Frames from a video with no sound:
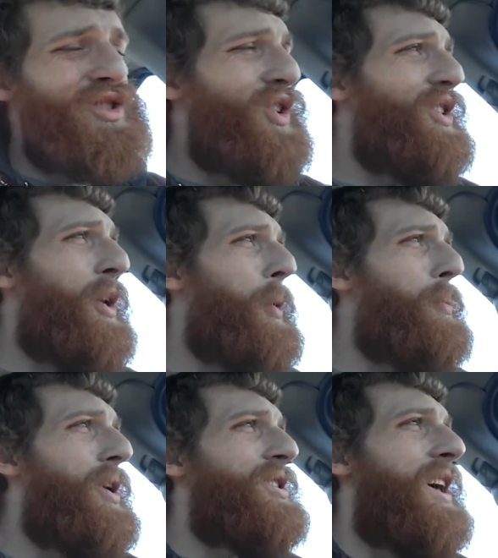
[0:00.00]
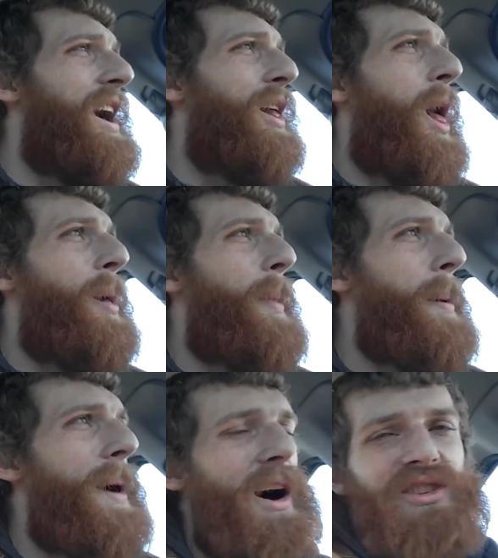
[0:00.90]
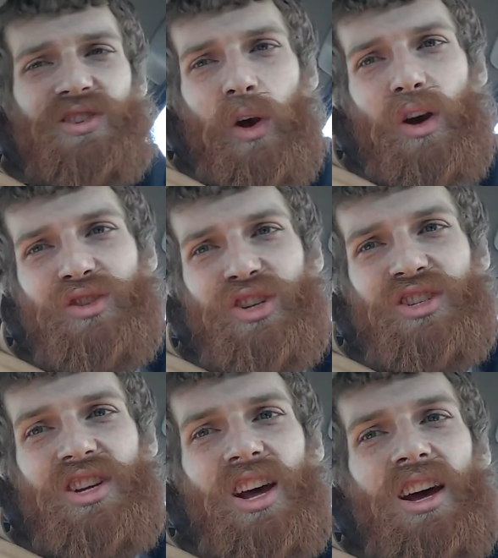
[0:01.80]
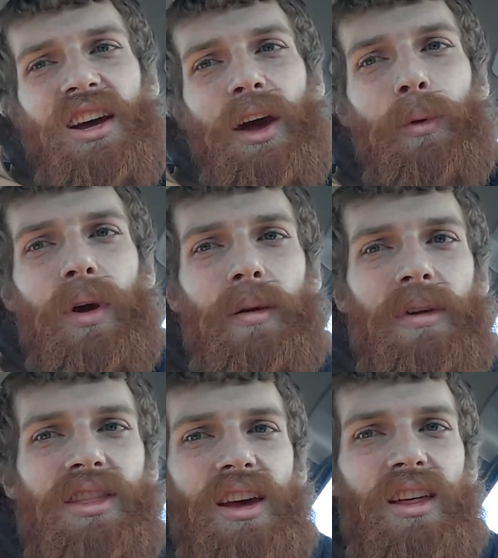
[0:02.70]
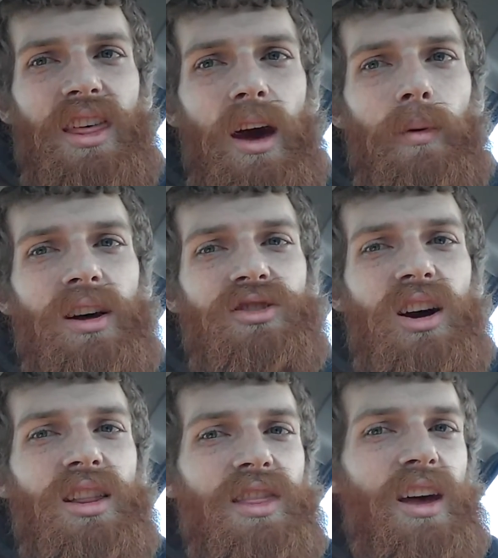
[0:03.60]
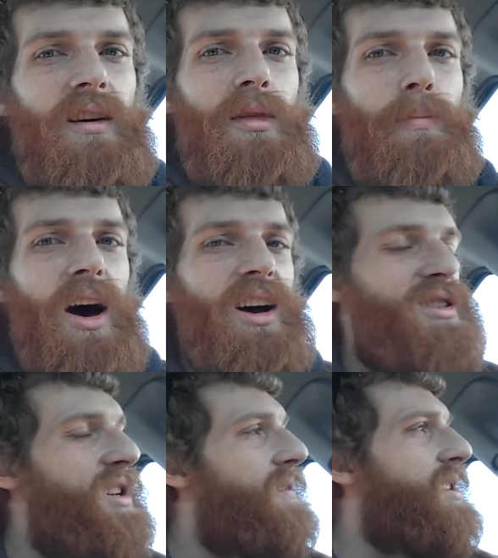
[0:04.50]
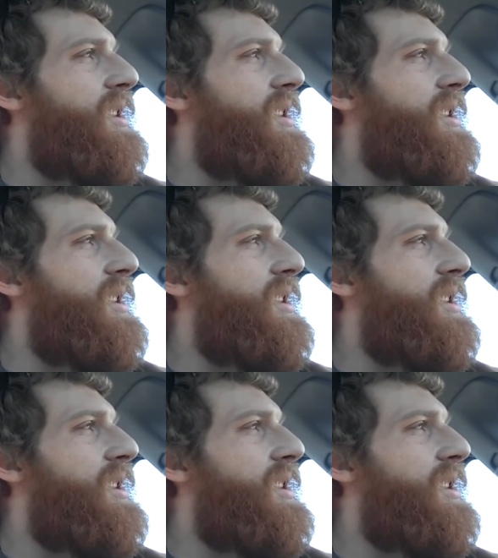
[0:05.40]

So, it burnt the hell out of my mouth. So I was just kind of randomly thinking of that while trying to think of the positives.